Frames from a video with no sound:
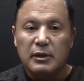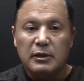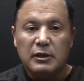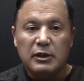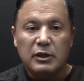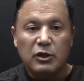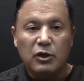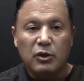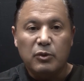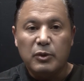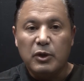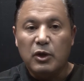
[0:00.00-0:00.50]

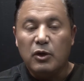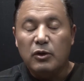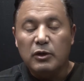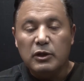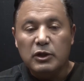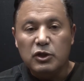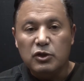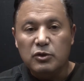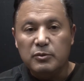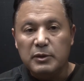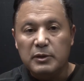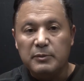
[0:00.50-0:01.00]
You know, we're
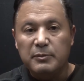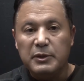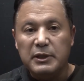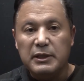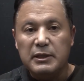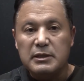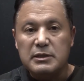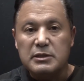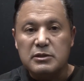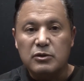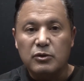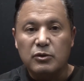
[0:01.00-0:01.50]
only human
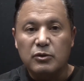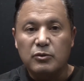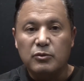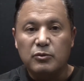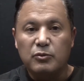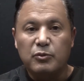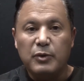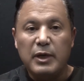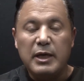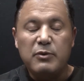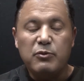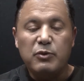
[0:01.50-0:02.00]
beings, so
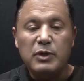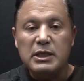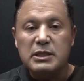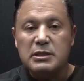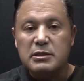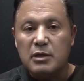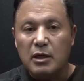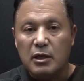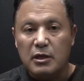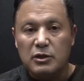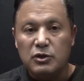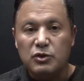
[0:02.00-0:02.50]
when we
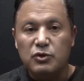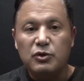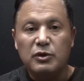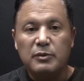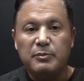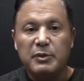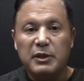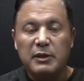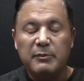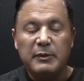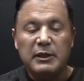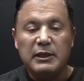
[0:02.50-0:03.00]
start
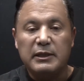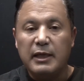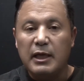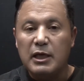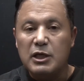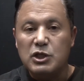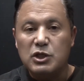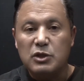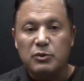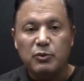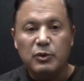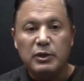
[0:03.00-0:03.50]
doing
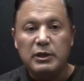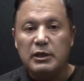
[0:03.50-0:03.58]
pigmentation,